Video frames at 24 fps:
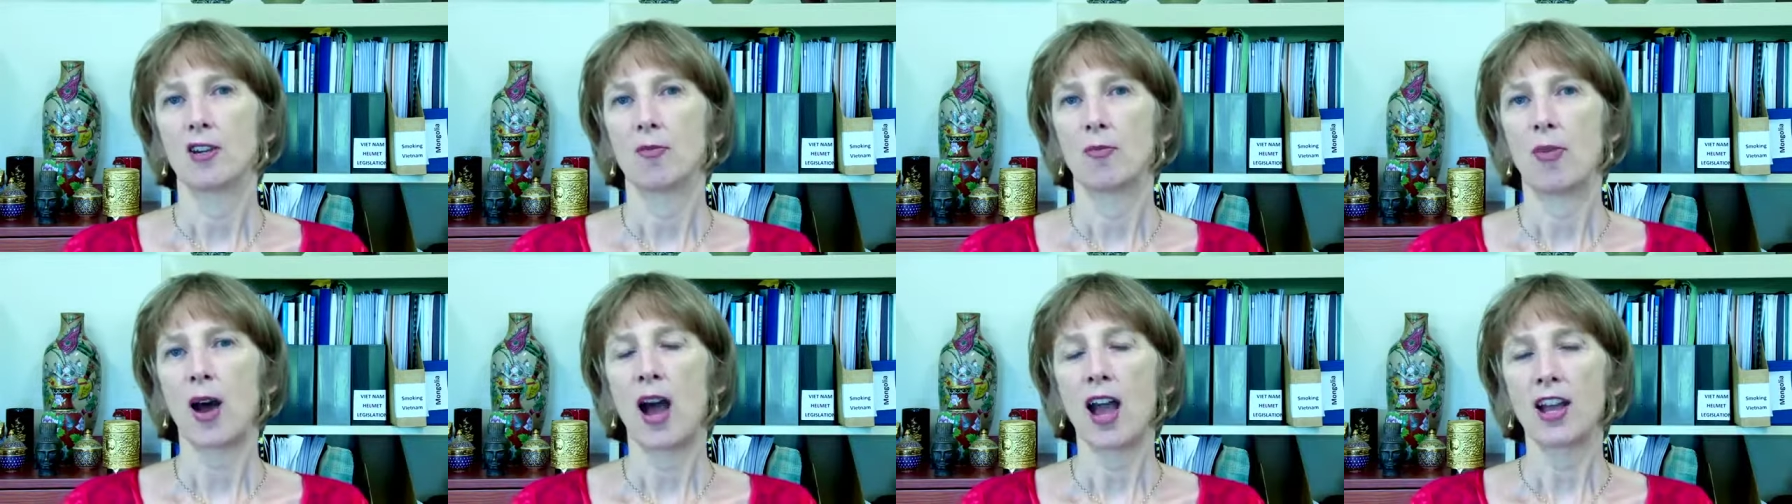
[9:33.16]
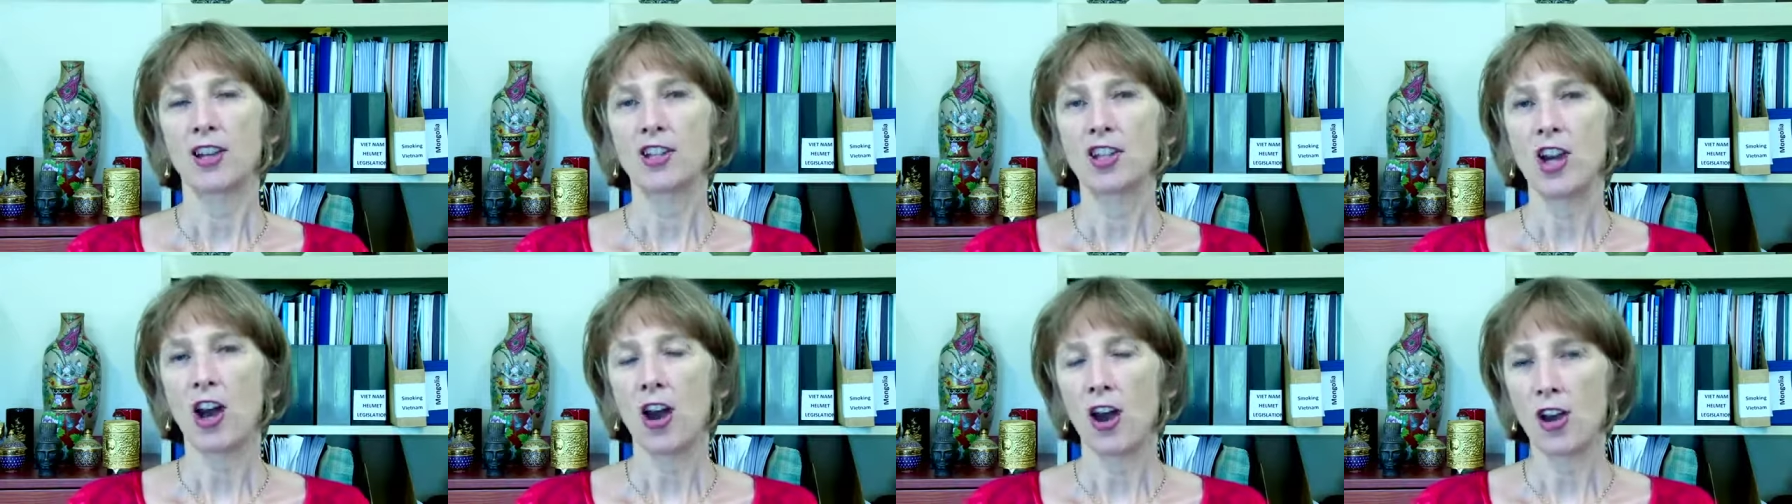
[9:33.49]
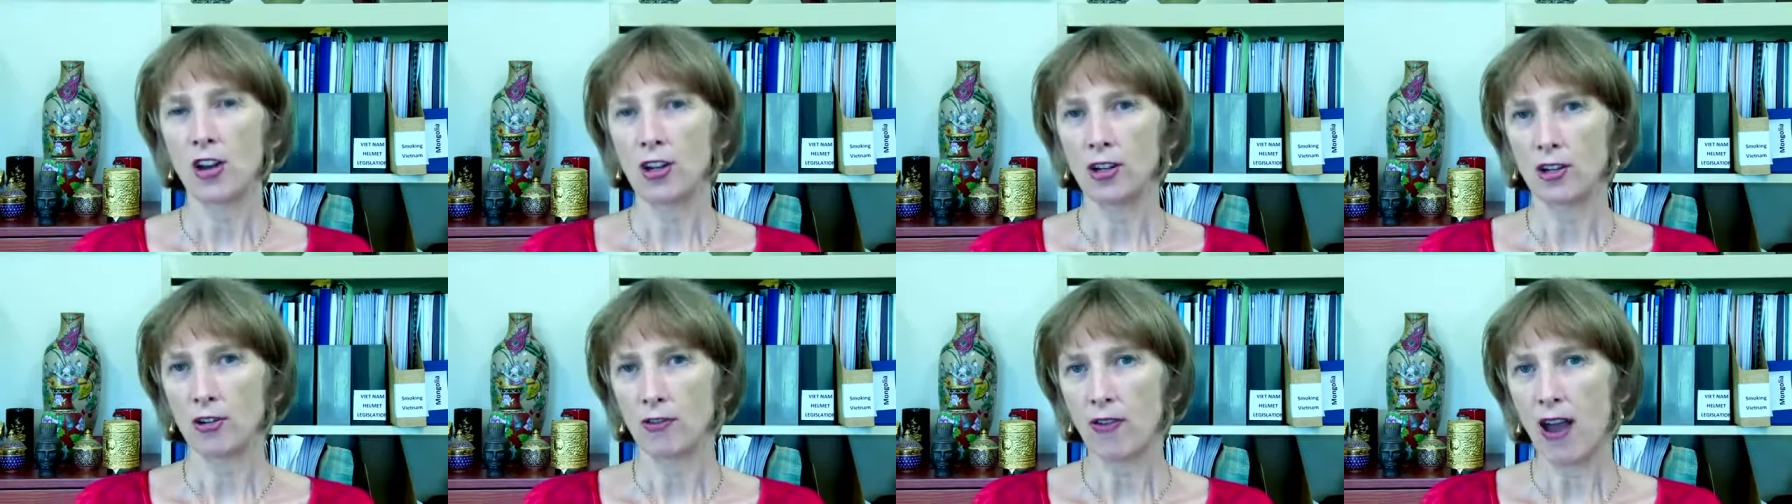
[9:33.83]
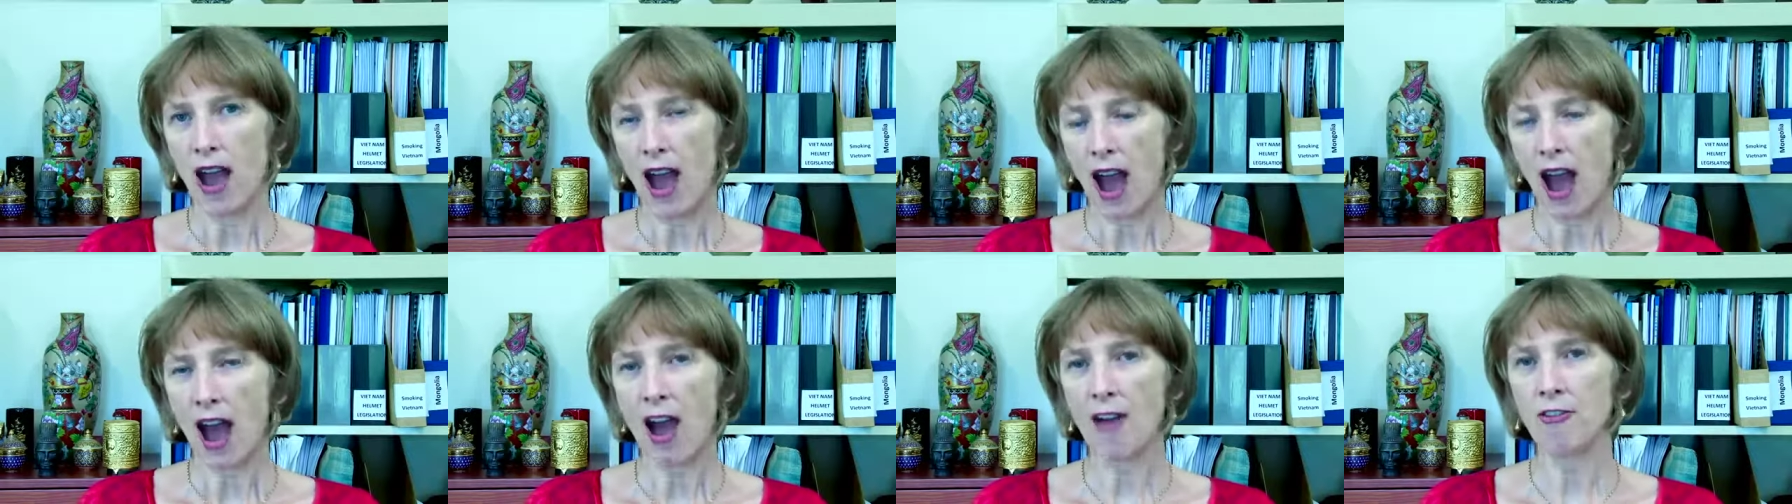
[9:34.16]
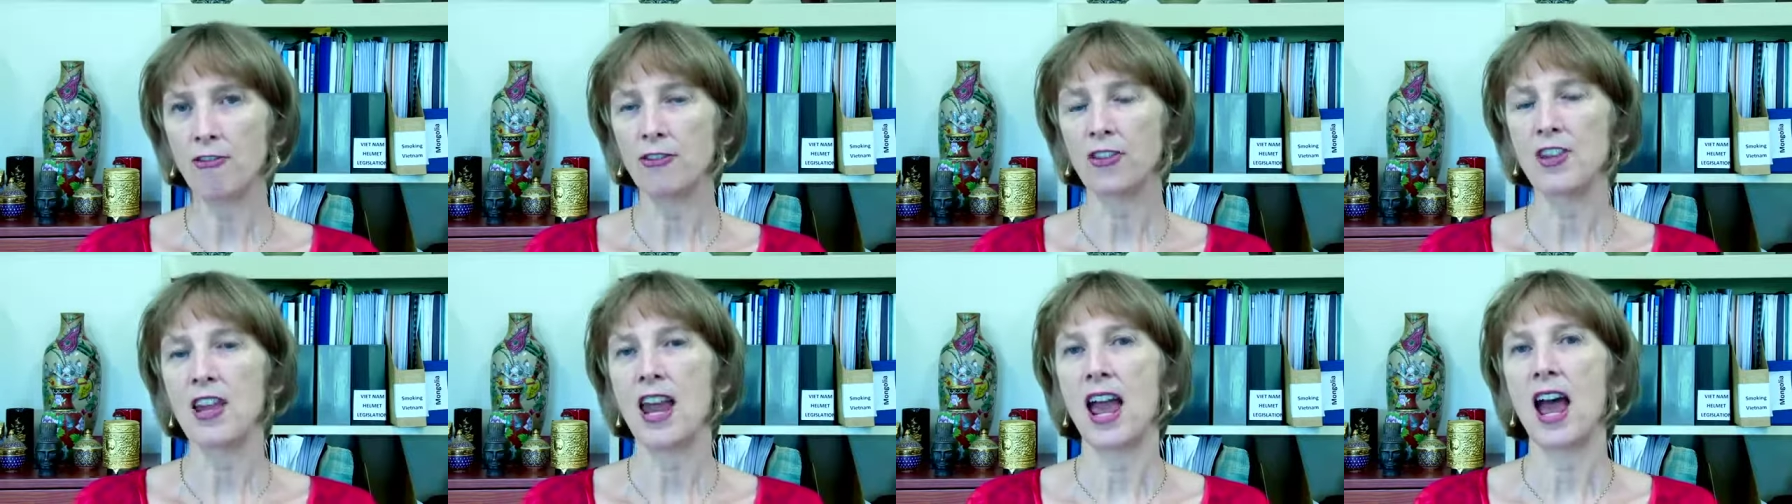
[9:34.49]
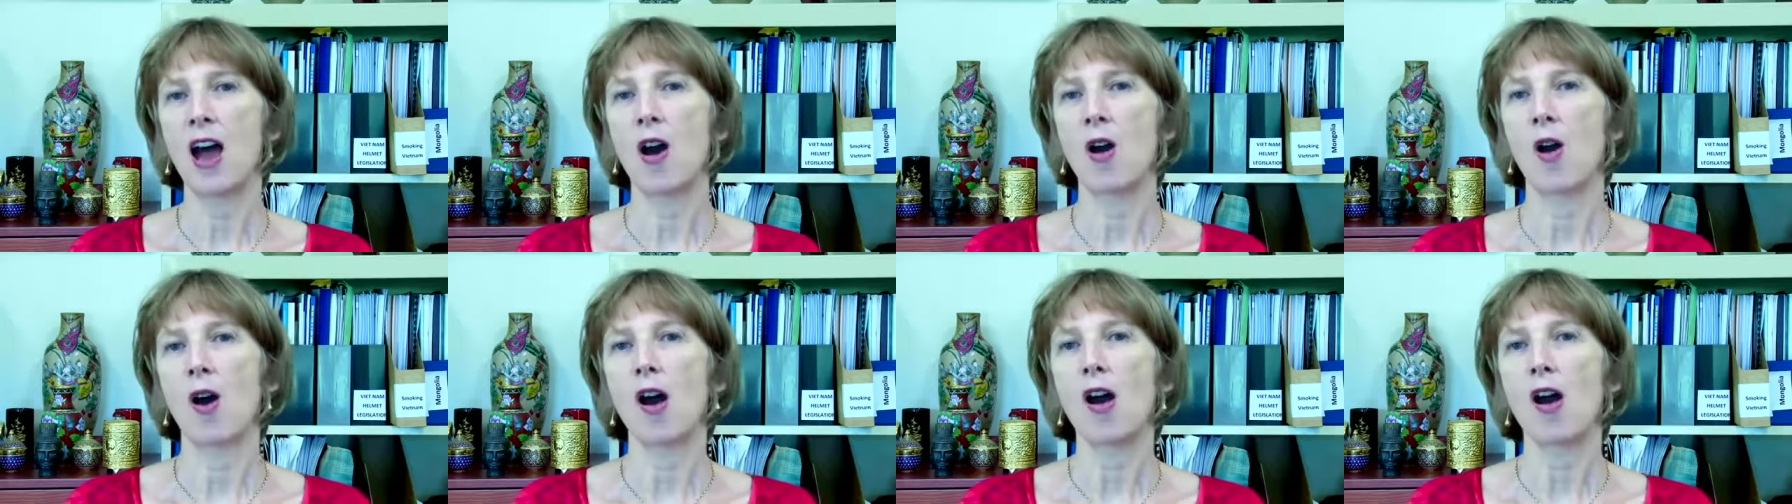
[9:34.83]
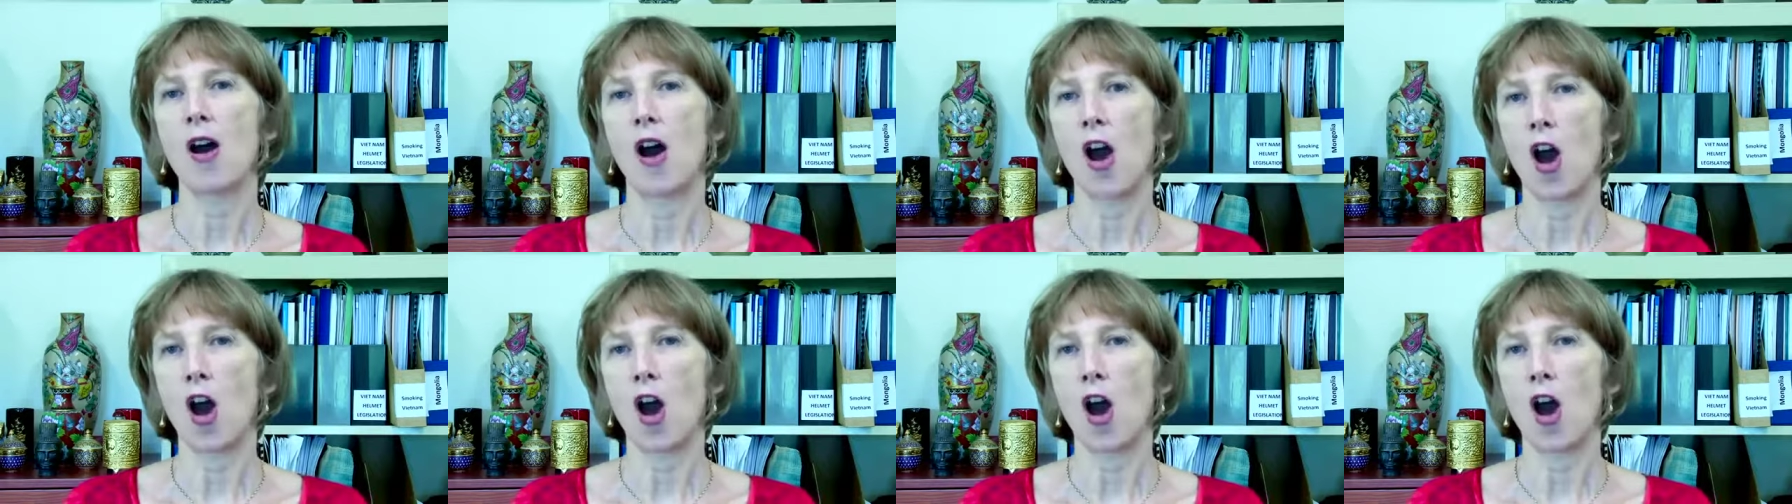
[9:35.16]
by a total of half an hour